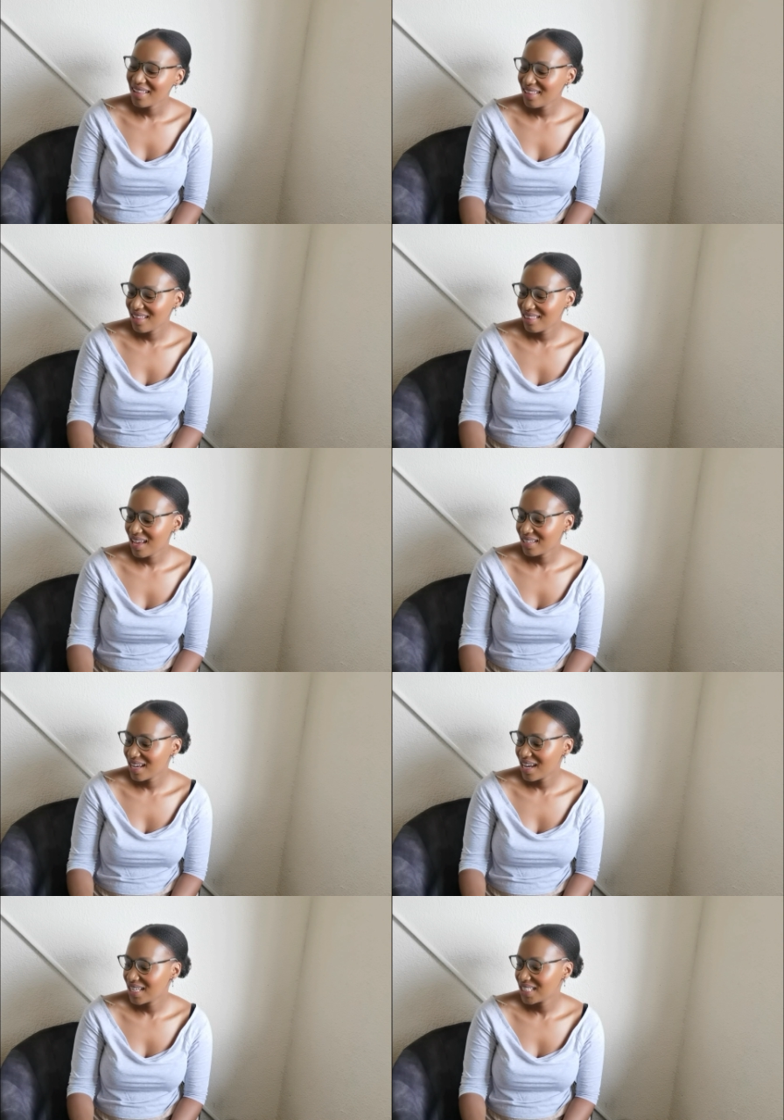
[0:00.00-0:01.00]
other than that
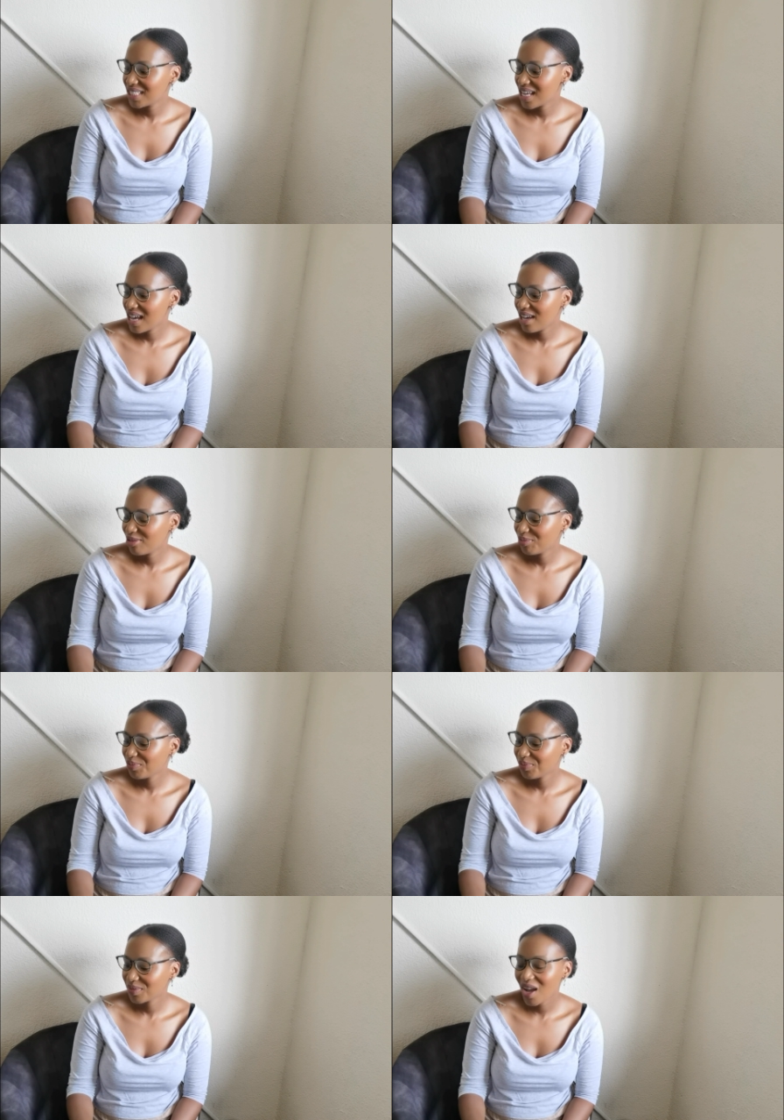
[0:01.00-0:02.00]
guys
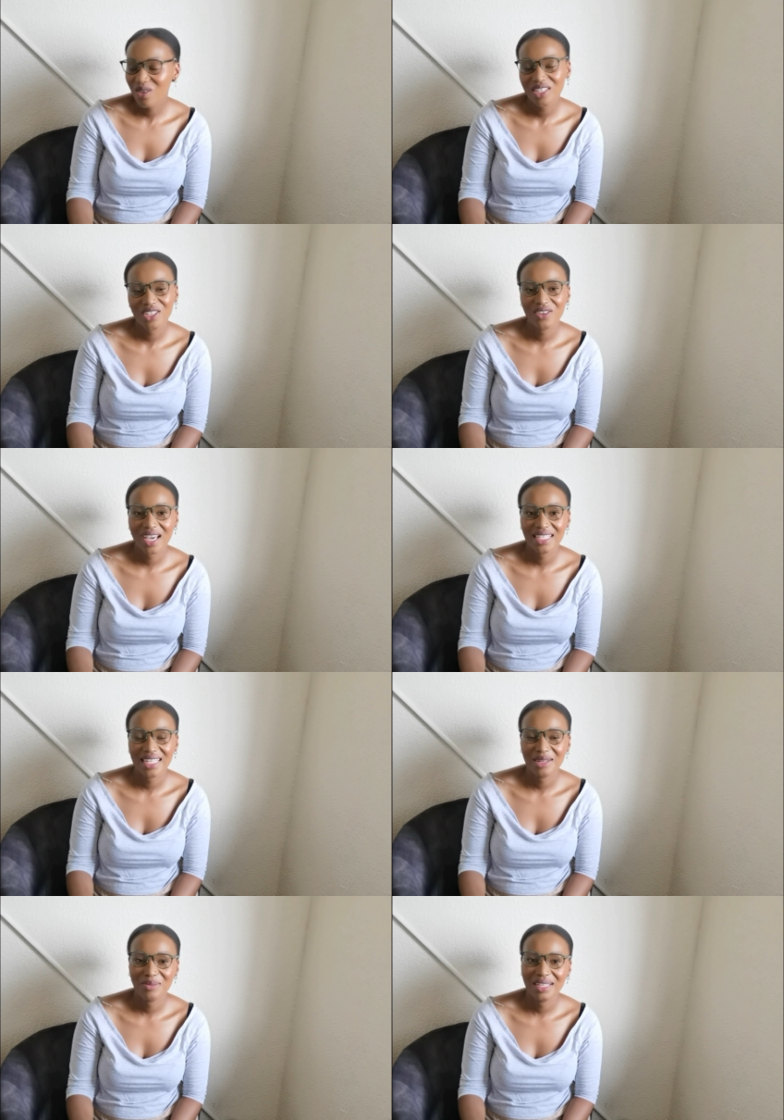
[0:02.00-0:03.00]
um, i'll see you
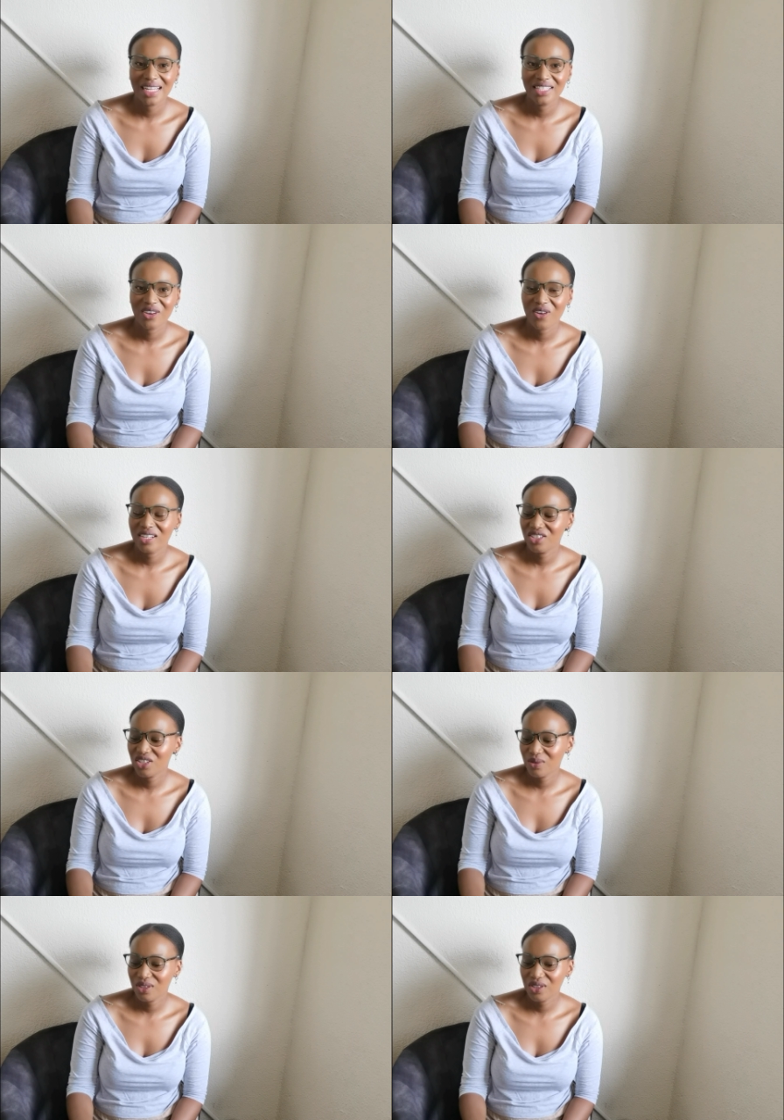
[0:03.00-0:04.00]
guys a little bit later on i
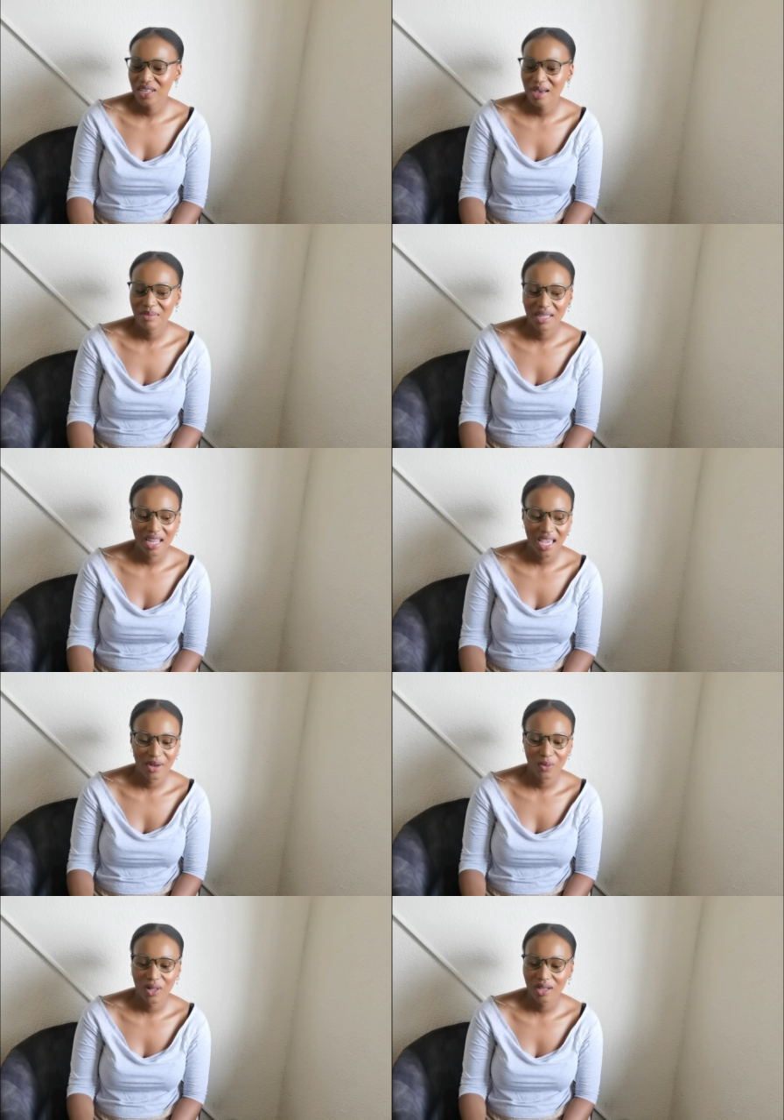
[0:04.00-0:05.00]
just need to come
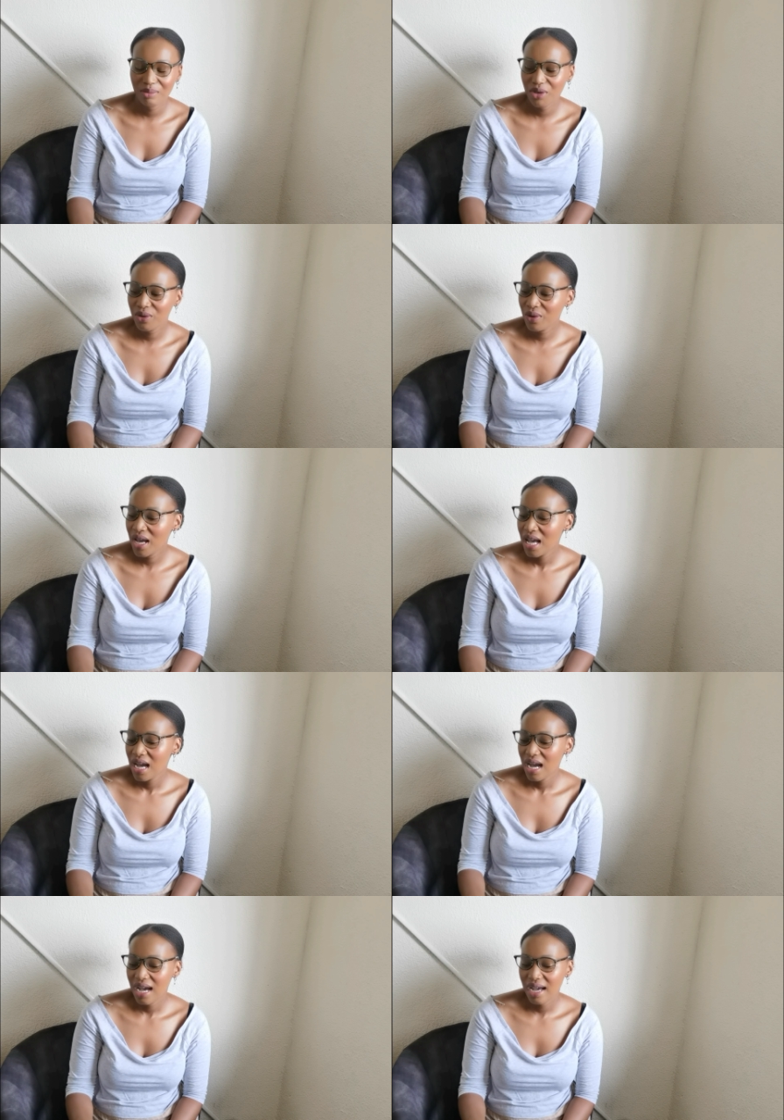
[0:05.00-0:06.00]
in and welcome you
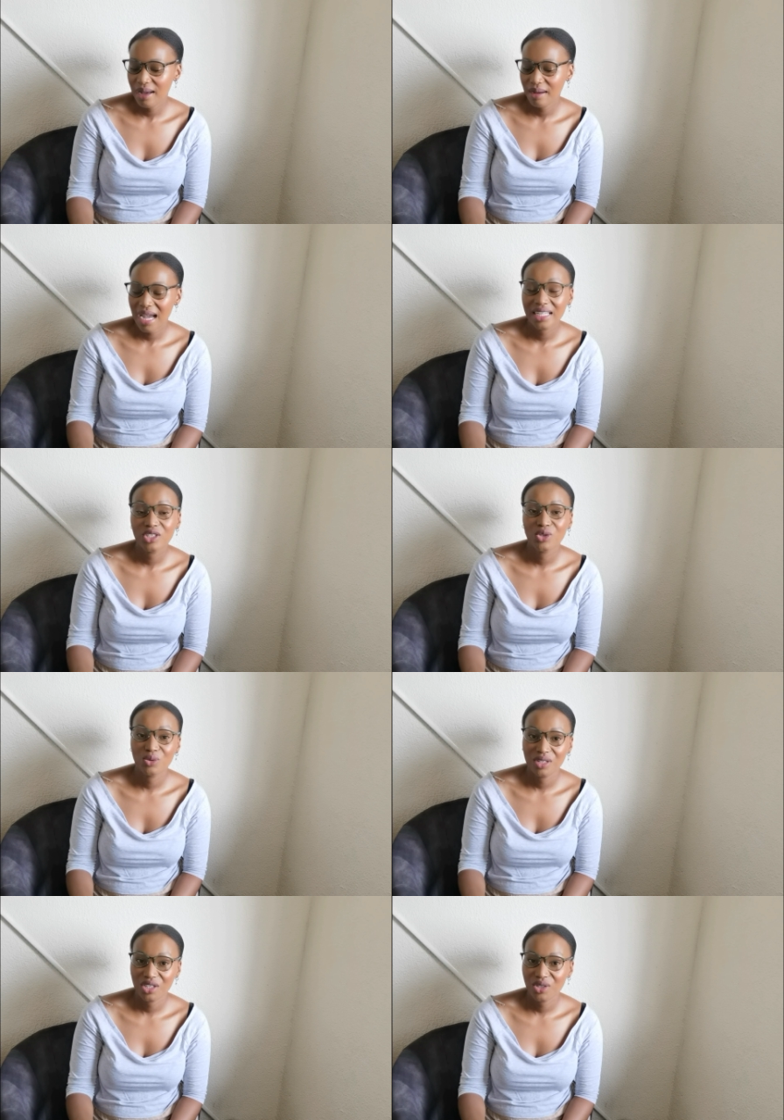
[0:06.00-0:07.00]
uh, i
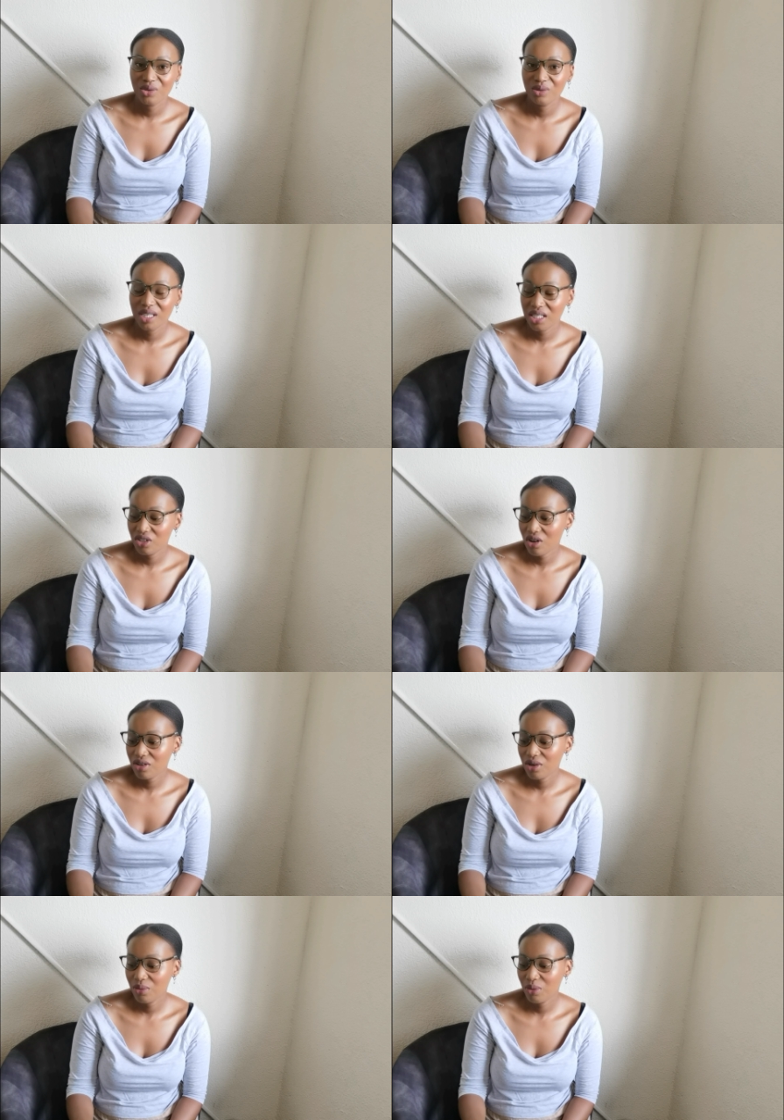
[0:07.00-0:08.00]
do need to get
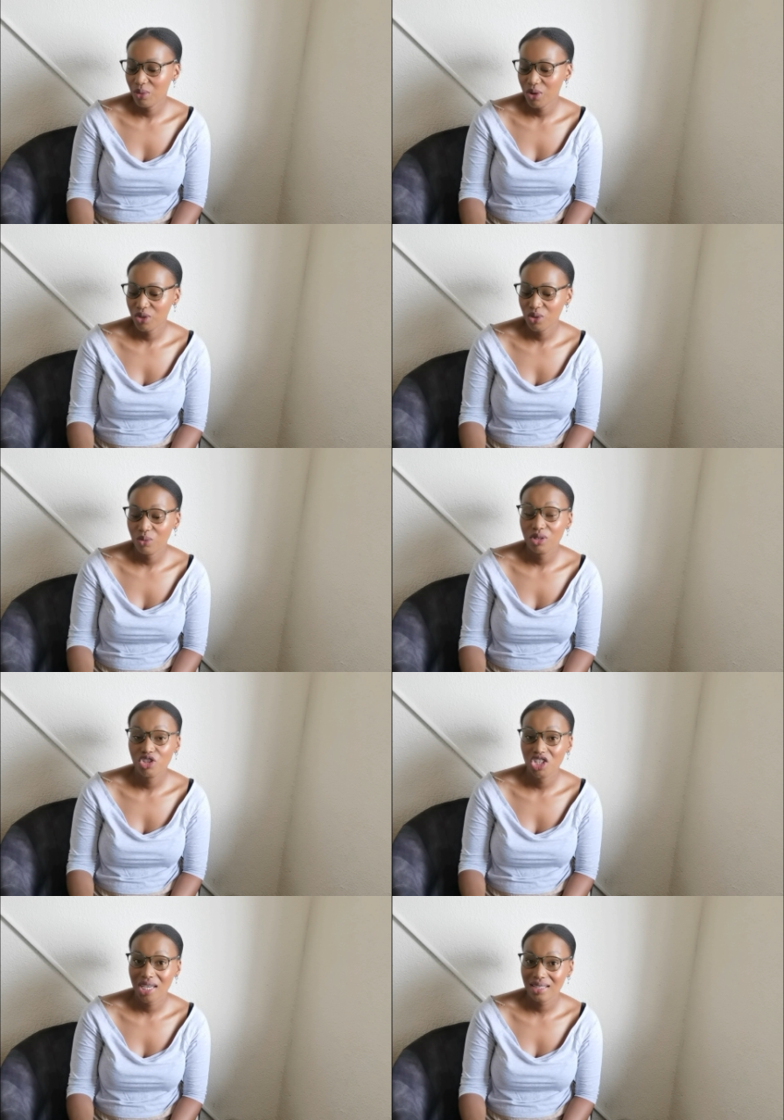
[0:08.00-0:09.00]
started with work so
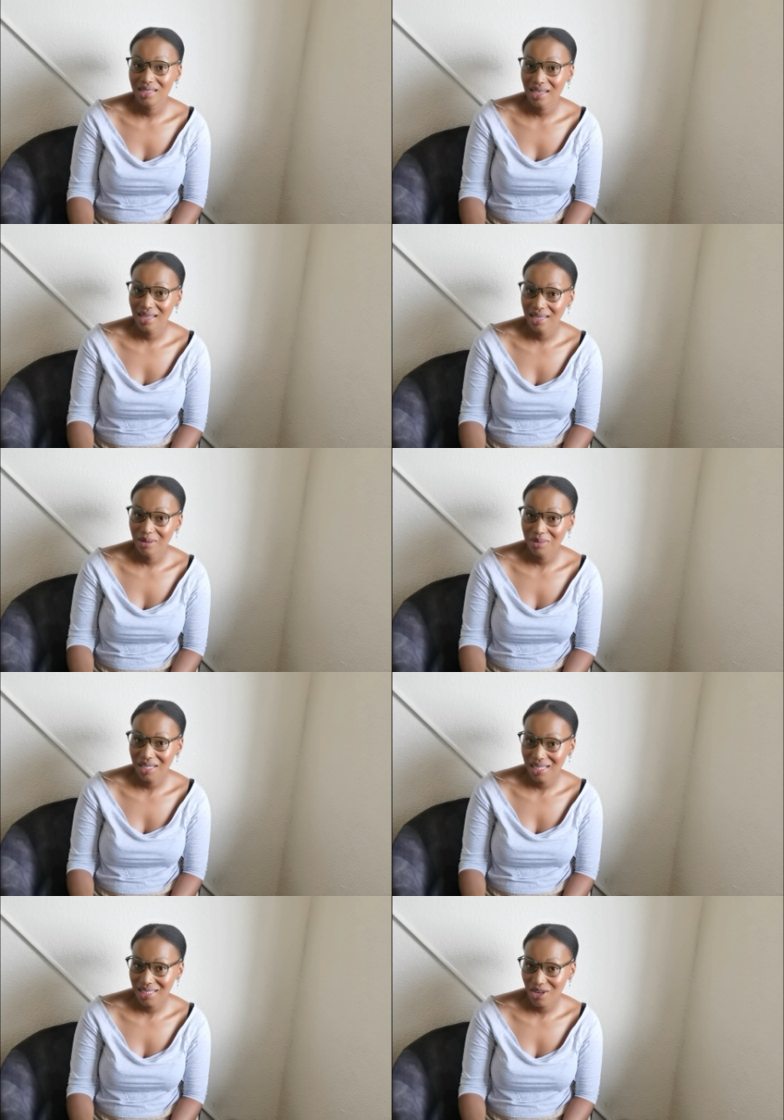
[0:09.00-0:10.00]
we chat a little
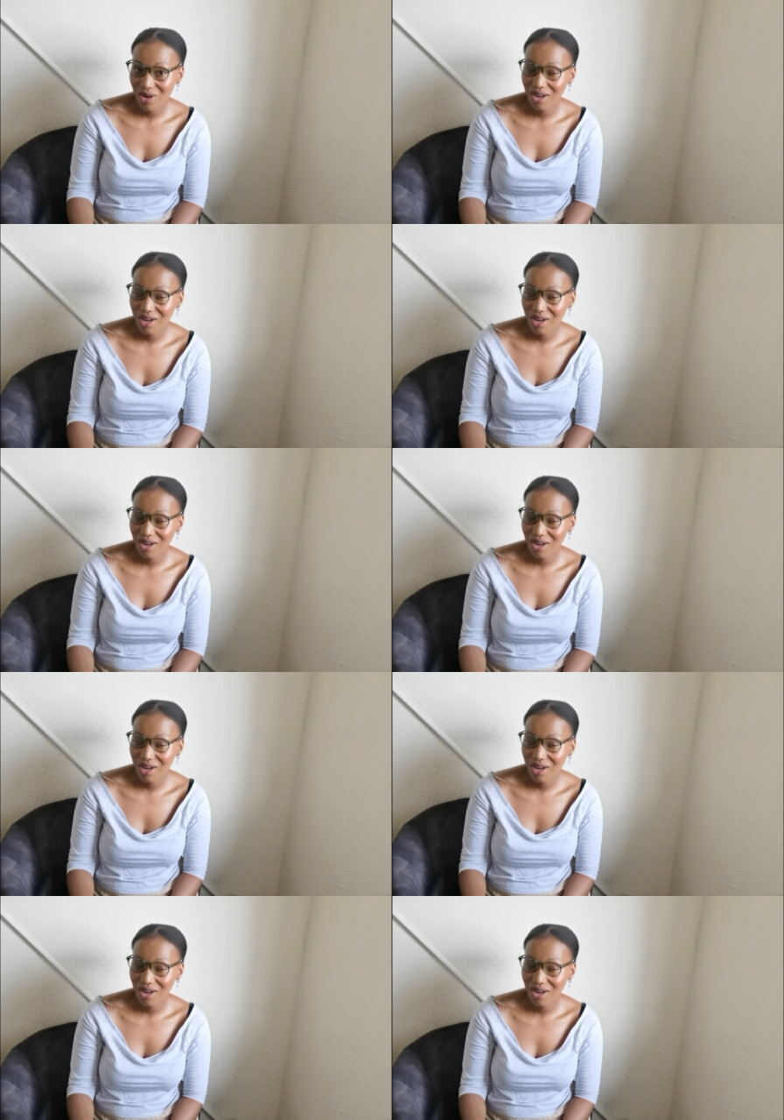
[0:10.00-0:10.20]
bit later